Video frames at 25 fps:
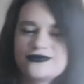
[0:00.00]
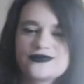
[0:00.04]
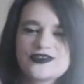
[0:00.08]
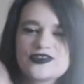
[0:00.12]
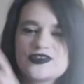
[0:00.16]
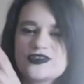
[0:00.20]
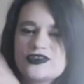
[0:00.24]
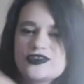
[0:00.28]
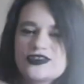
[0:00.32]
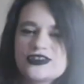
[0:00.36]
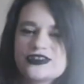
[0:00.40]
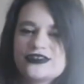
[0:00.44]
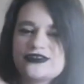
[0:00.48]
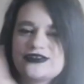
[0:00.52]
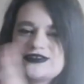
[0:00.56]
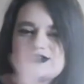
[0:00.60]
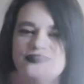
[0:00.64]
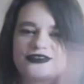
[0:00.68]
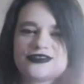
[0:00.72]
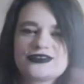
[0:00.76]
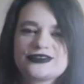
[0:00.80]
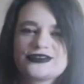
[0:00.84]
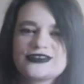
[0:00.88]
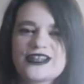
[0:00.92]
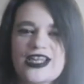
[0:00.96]
just
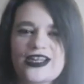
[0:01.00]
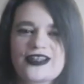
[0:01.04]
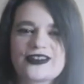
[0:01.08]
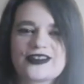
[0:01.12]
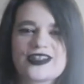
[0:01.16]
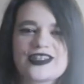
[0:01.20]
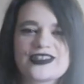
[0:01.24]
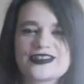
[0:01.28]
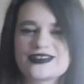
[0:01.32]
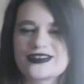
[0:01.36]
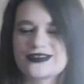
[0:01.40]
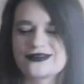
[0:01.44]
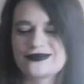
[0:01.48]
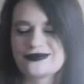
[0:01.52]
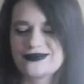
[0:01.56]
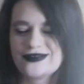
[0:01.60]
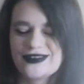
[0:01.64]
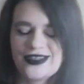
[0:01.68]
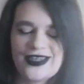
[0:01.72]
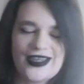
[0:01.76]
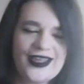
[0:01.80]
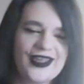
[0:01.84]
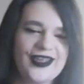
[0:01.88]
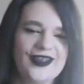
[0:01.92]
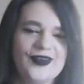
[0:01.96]
decoration,
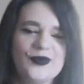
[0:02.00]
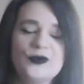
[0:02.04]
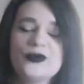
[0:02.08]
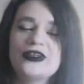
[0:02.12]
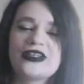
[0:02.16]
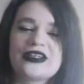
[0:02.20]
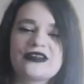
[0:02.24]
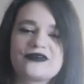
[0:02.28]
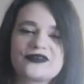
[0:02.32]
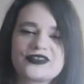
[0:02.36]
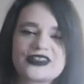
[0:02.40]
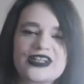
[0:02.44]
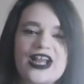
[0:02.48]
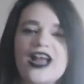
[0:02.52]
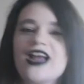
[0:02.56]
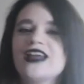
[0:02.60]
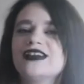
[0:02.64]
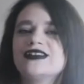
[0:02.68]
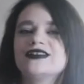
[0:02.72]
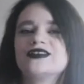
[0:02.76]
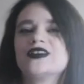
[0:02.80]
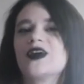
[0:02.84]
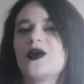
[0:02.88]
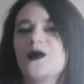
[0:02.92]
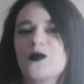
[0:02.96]
whatever.
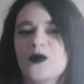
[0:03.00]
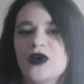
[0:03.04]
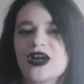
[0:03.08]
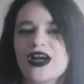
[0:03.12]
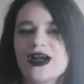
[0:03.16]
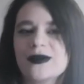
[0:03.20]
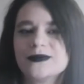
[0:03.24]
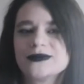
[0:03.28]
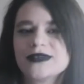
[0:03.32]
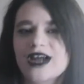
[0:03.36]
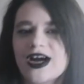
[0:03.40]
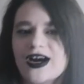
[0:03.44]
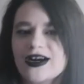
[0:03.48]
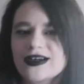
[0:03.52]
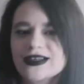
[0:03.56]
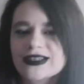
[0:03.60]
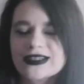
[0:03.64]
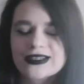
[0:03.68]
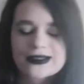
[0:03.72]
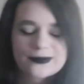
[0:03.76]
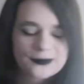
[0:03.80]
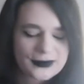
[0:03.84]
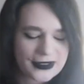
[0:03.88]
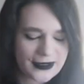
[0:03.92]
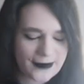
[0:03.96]
I don't know what I'm
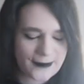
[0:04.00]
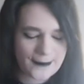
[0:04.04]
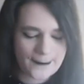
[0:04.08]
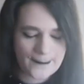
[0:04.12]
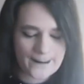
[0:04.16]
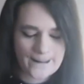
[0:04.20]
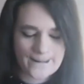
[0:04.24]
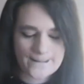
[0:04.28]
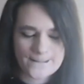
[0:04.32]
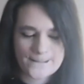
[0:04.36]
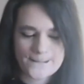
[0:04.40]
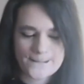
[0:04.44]
talking about.